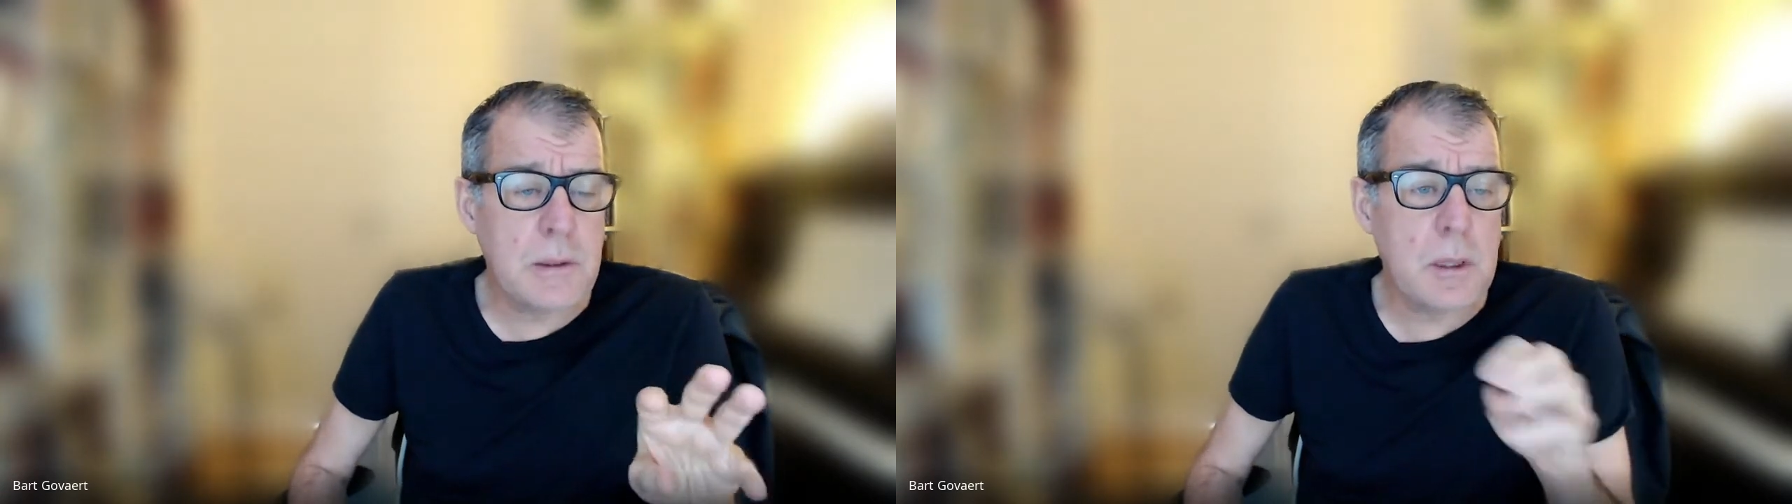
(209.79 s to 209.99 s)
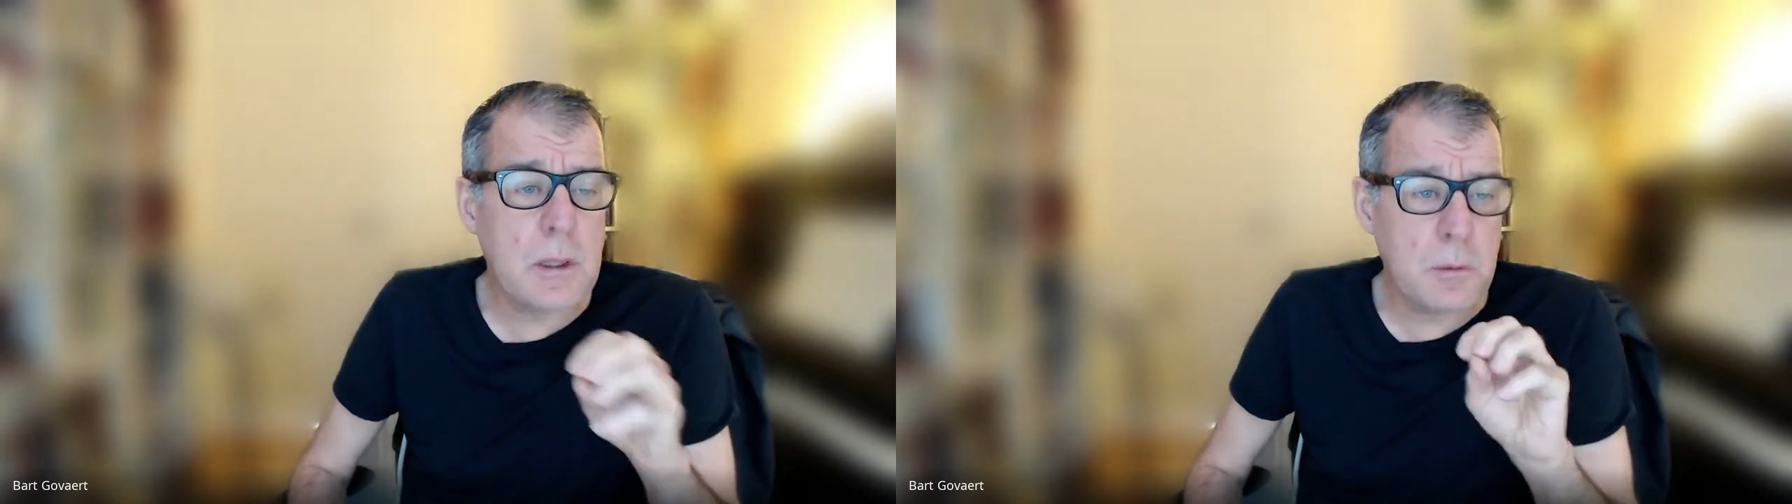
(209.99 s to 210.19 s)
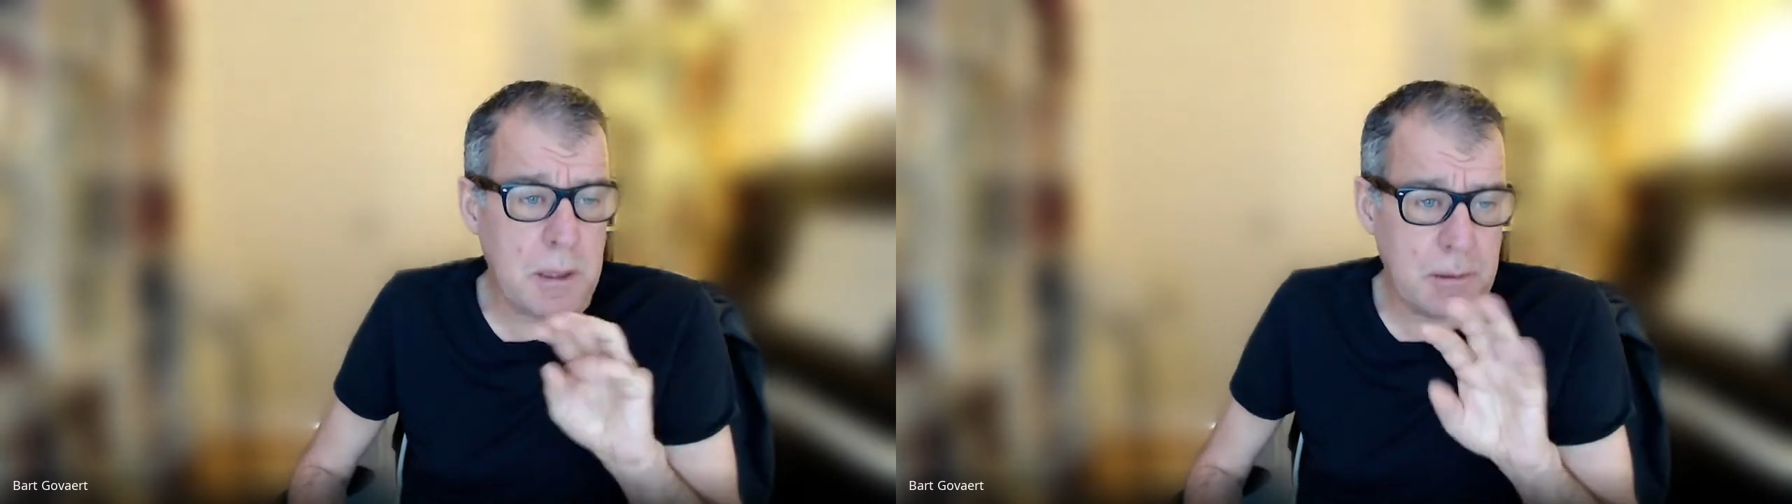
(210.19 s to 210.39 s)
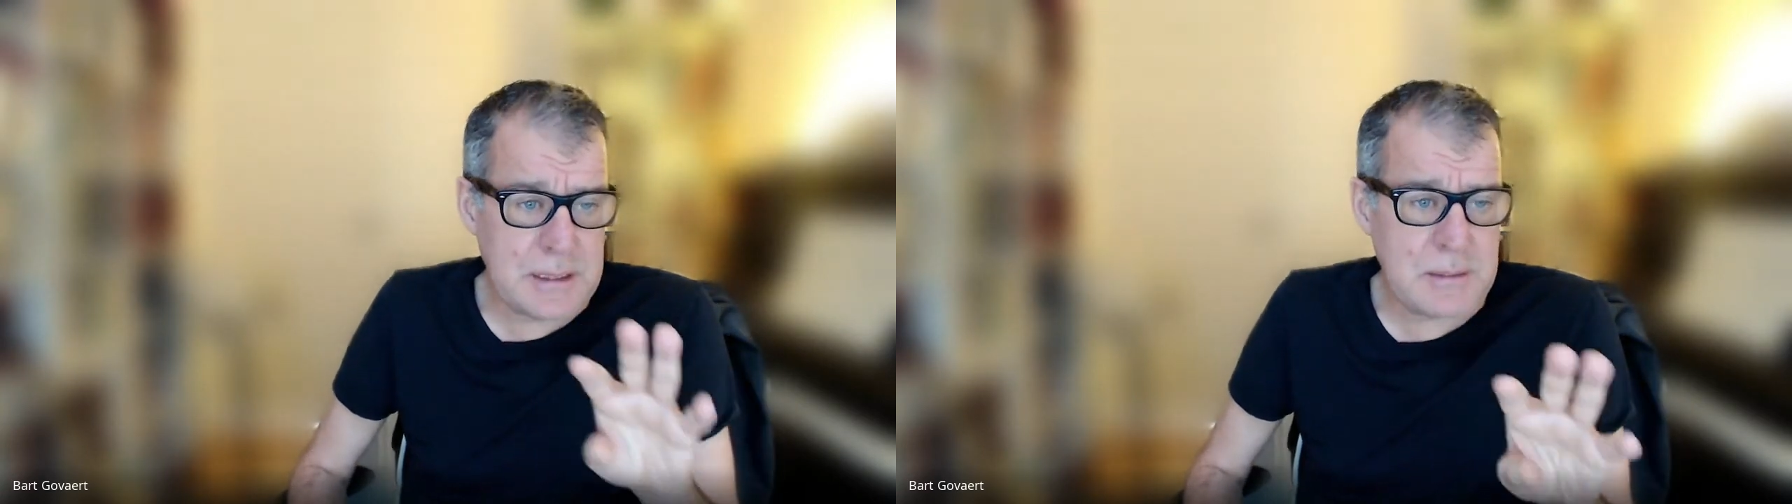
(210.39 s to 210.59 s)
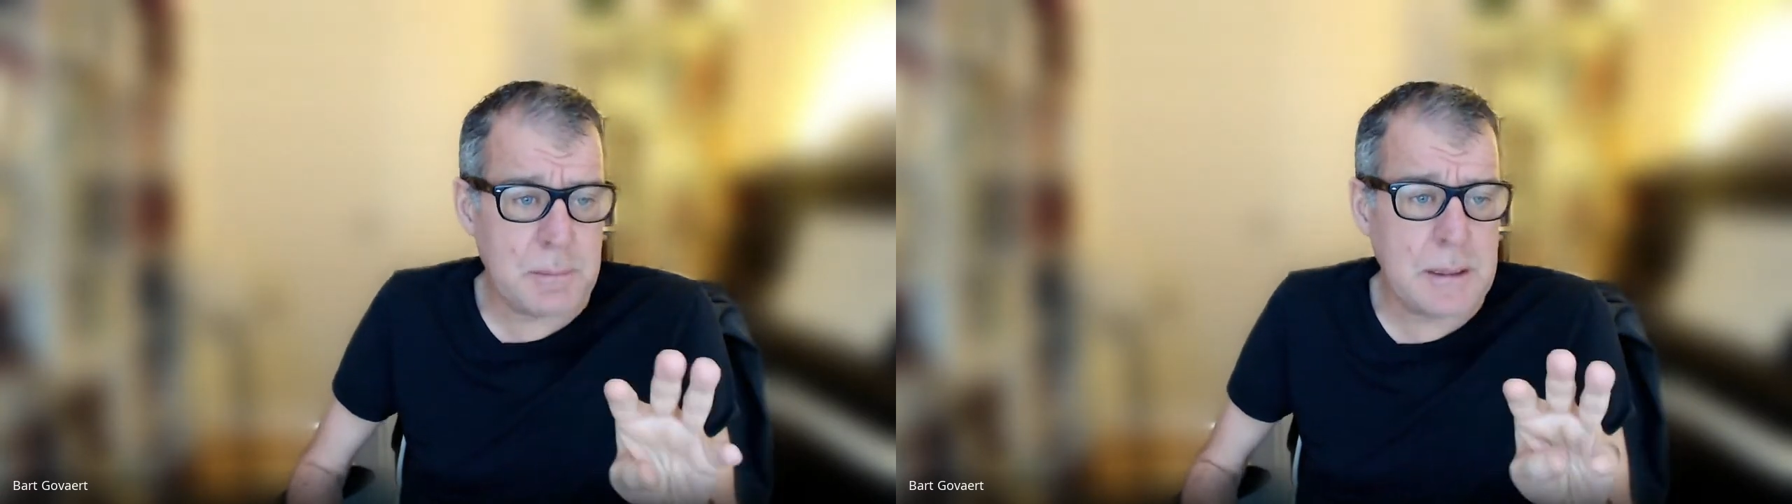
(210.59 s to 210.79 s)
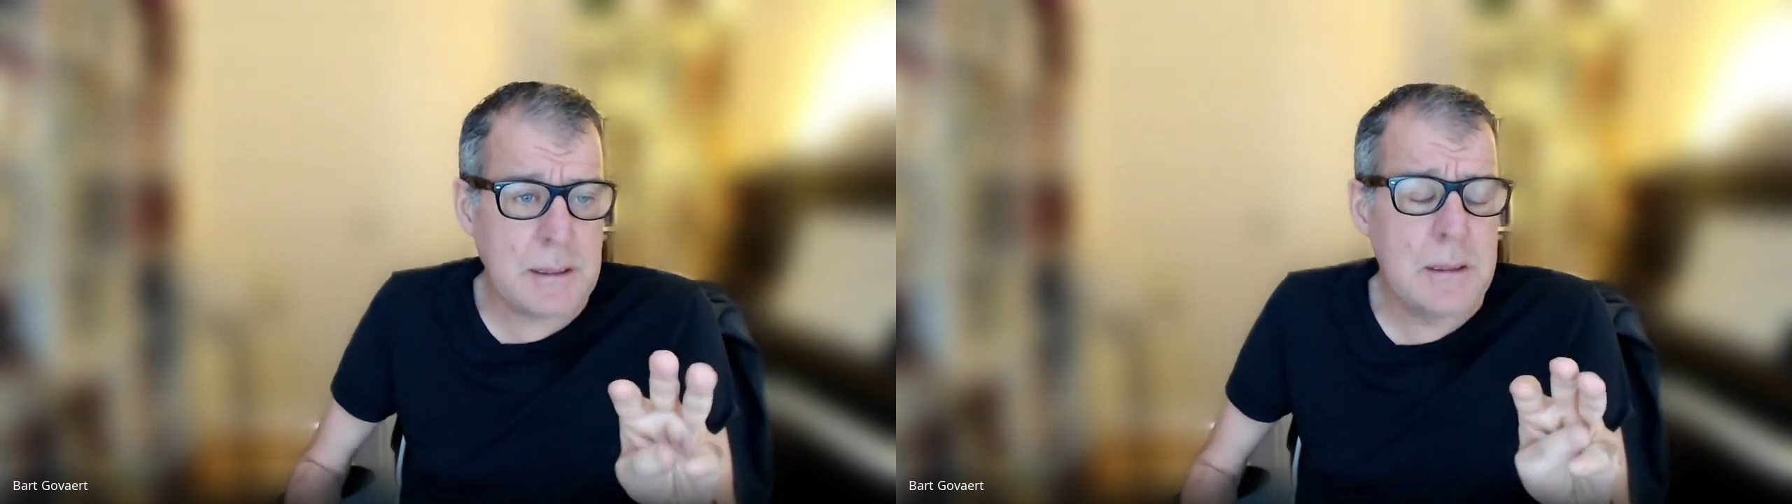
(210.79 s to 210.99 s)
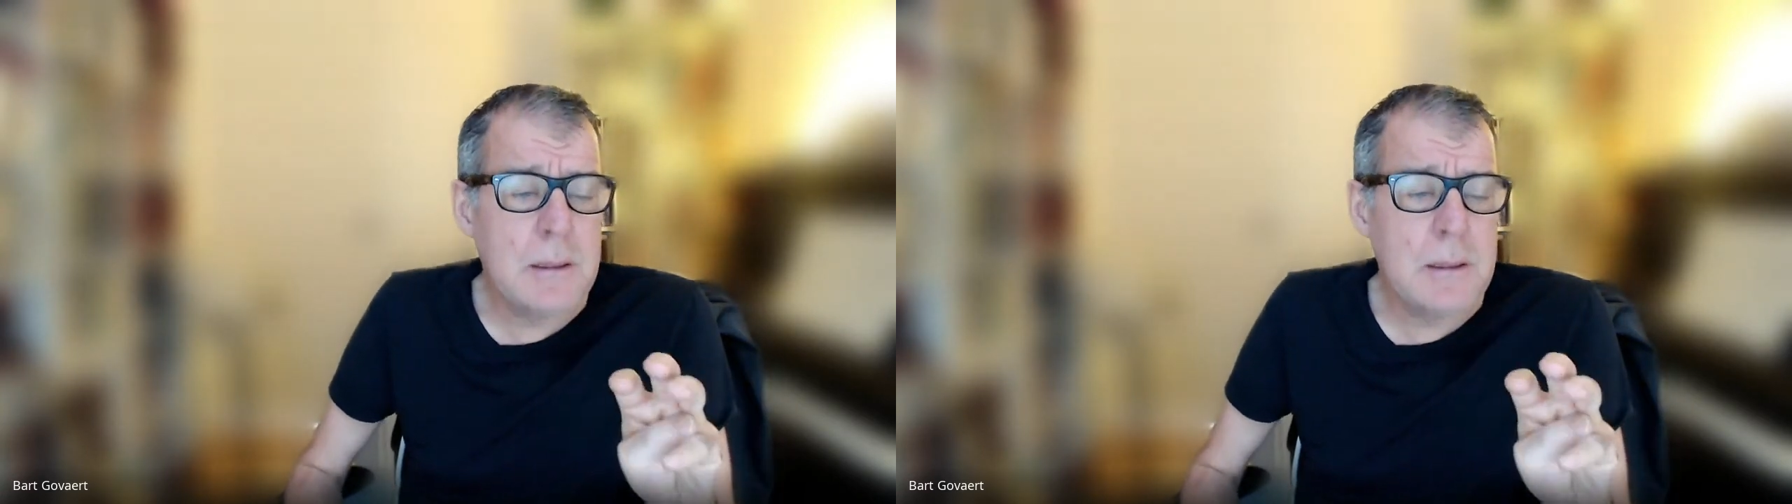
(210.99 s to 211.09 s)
well, you have asthma,